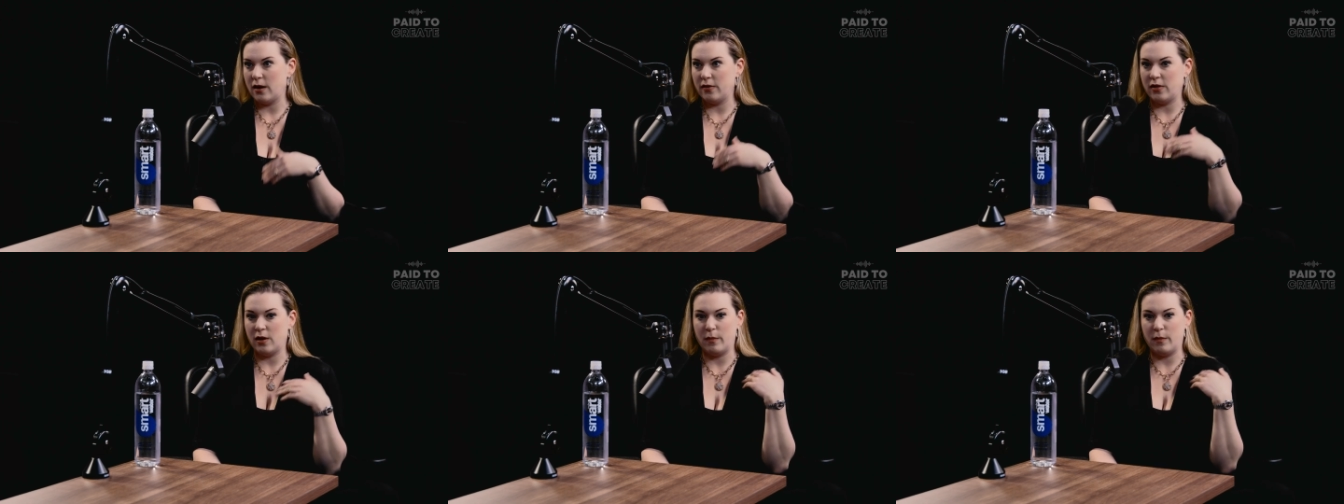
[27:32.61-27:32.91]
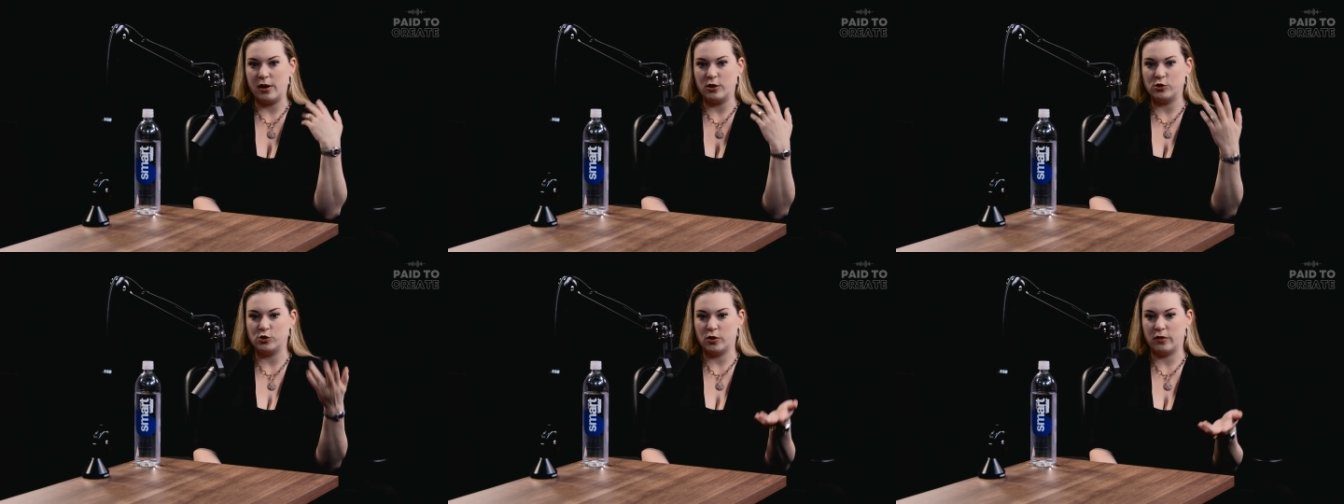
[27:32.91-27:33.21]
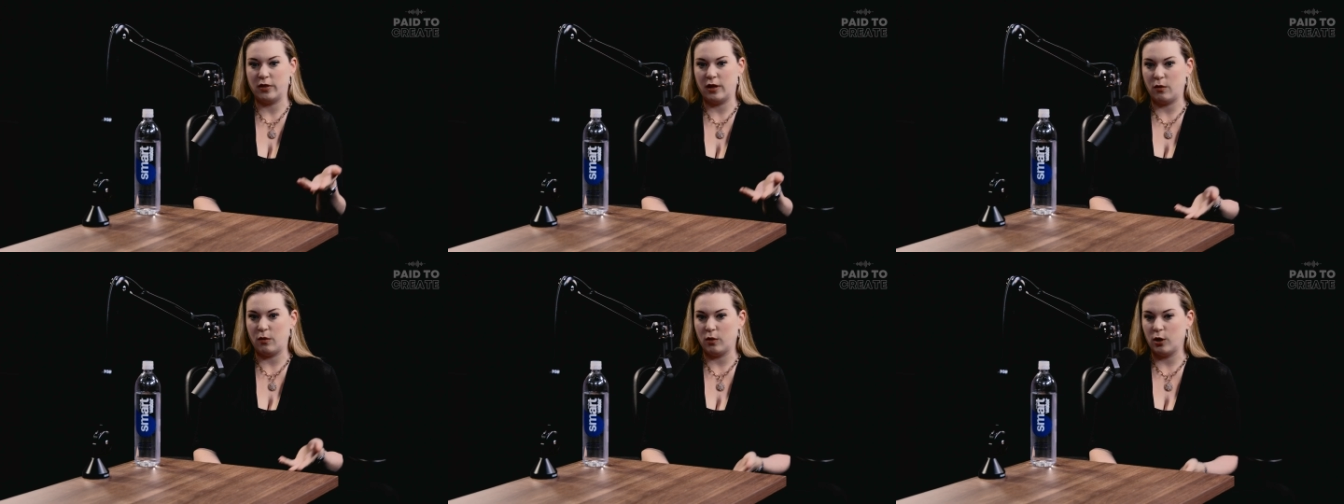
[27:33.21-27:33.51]
They made sure
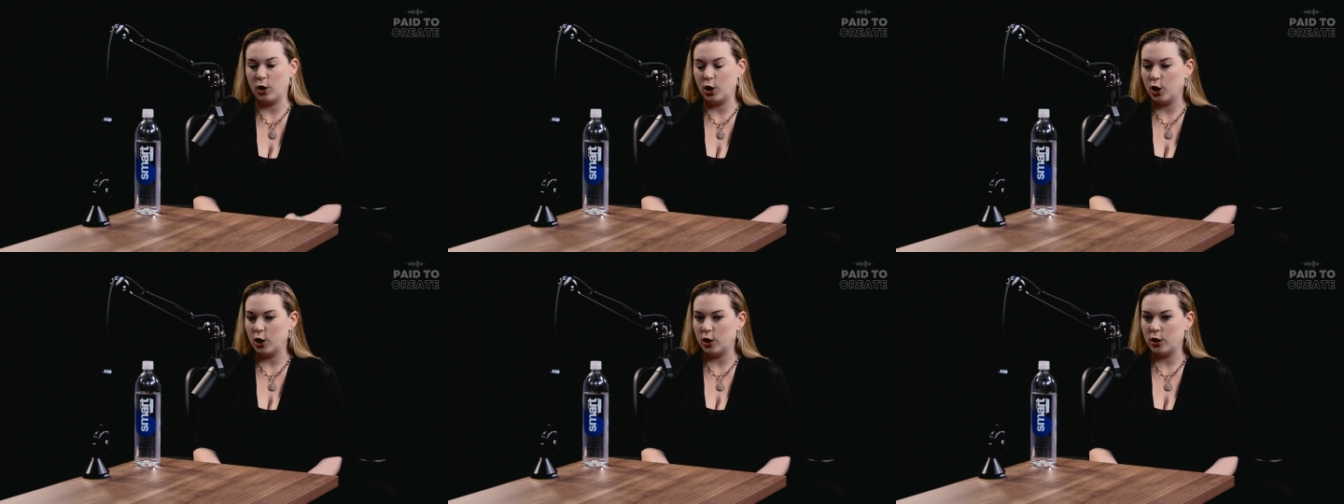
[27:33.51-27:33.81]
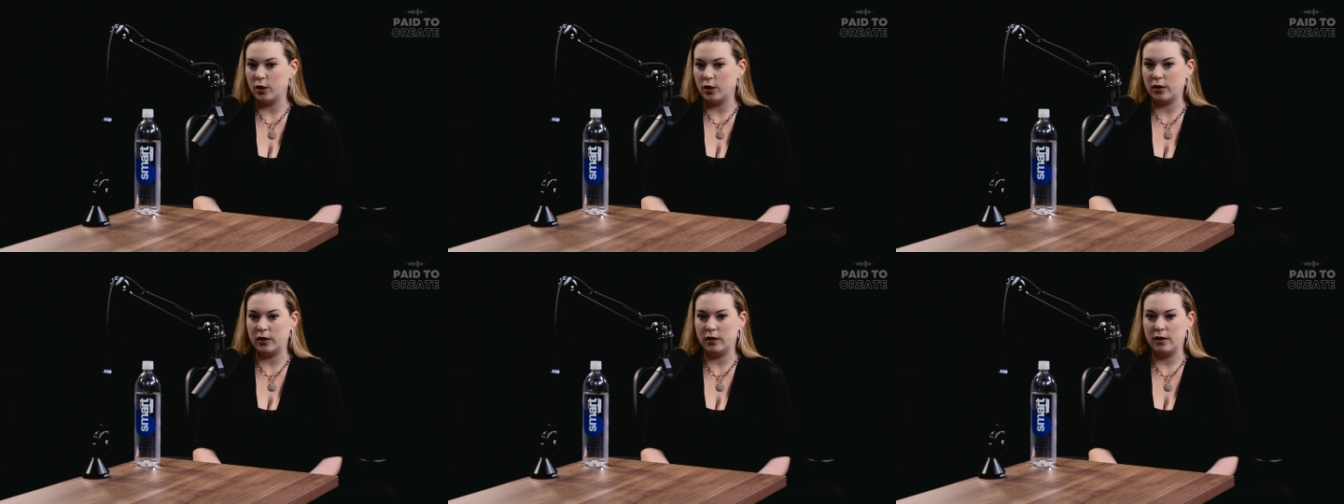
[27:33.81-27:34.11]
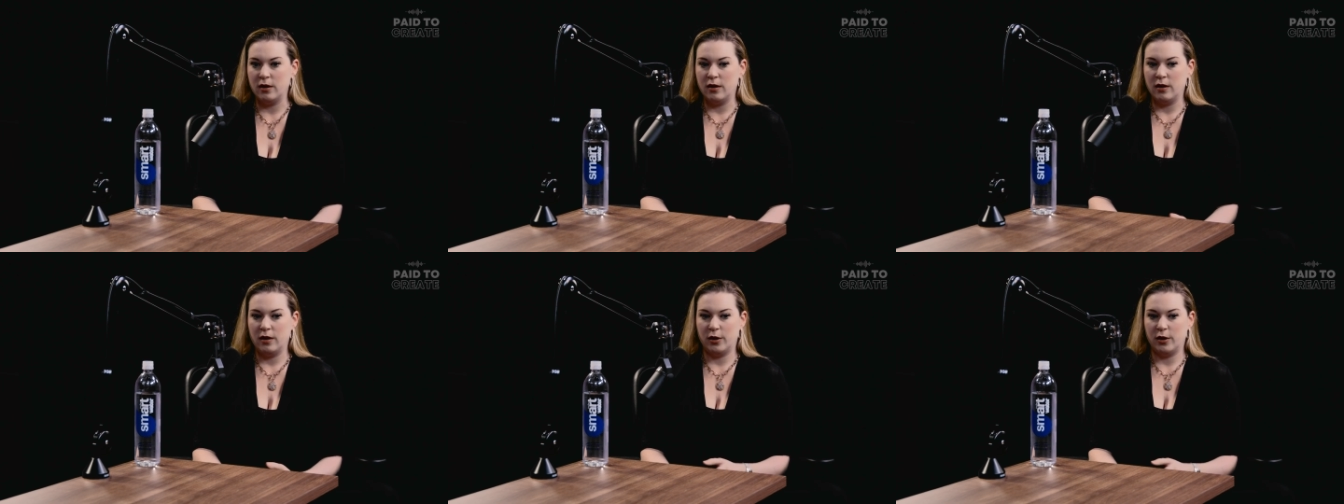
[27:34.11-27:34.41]
they were heard,
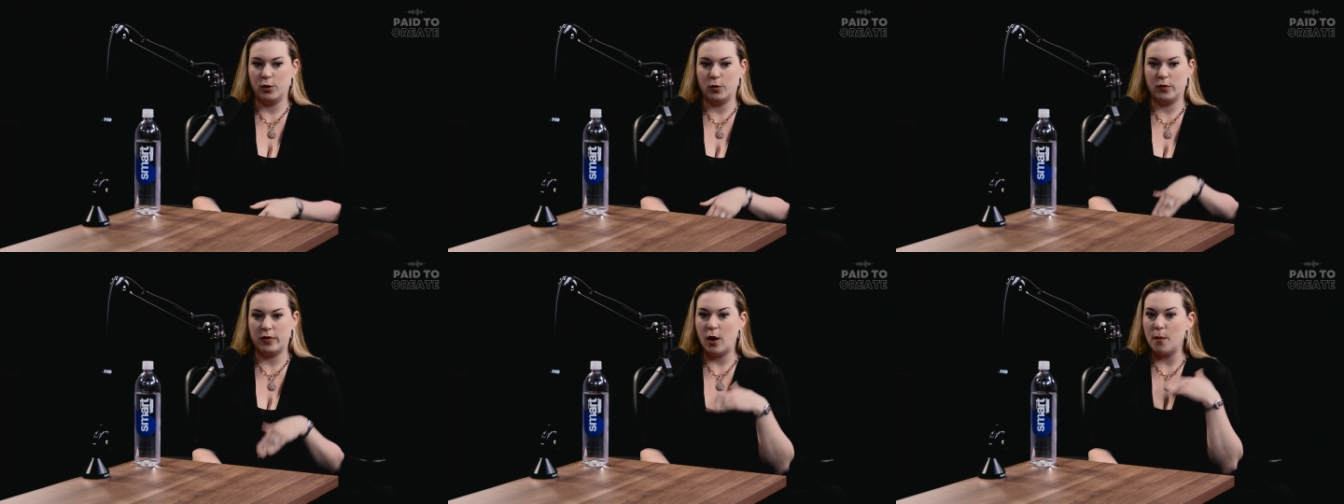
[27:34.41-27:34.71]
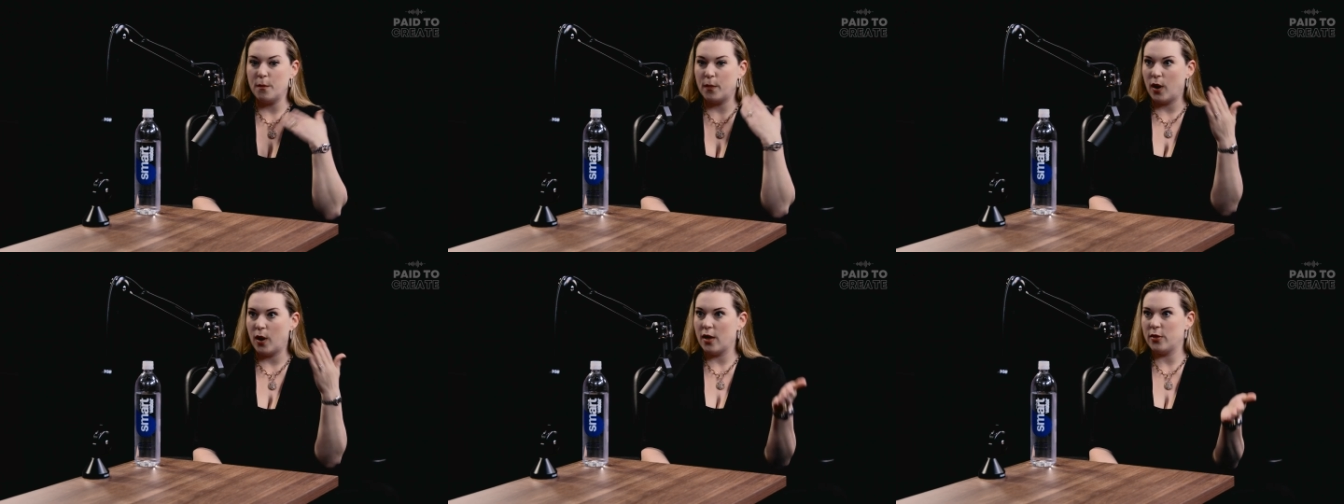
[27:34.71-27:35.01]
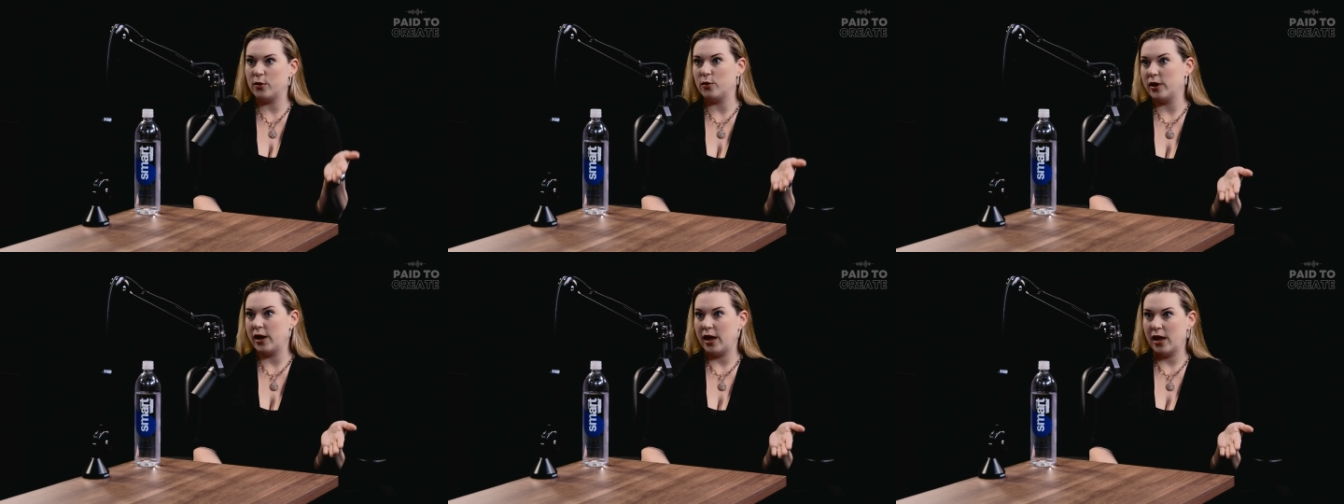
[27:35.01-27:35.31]
you know, without
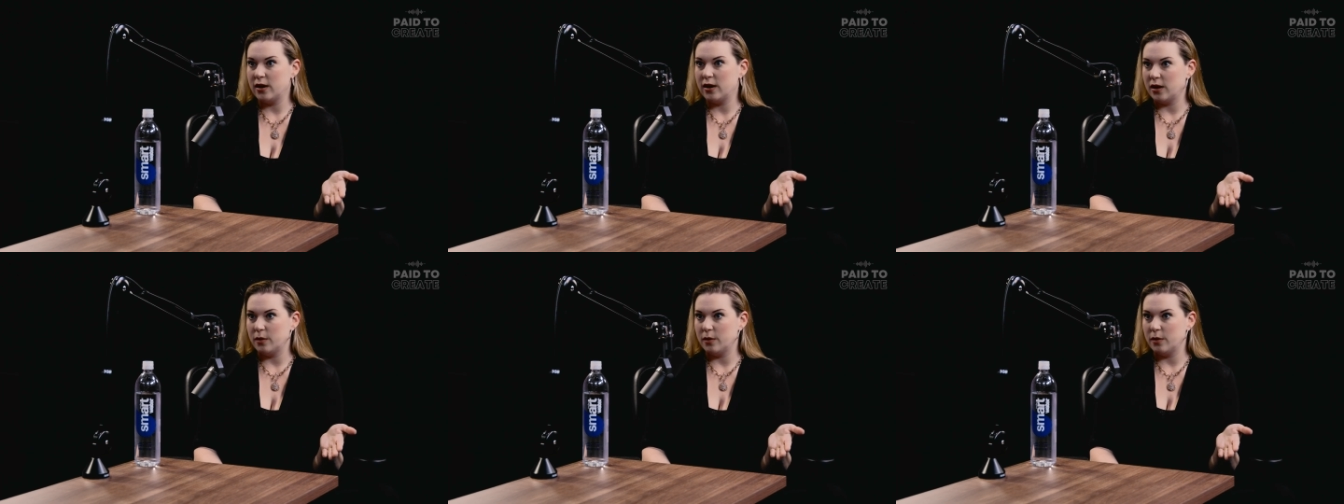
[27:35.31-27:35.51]
bothering Andy.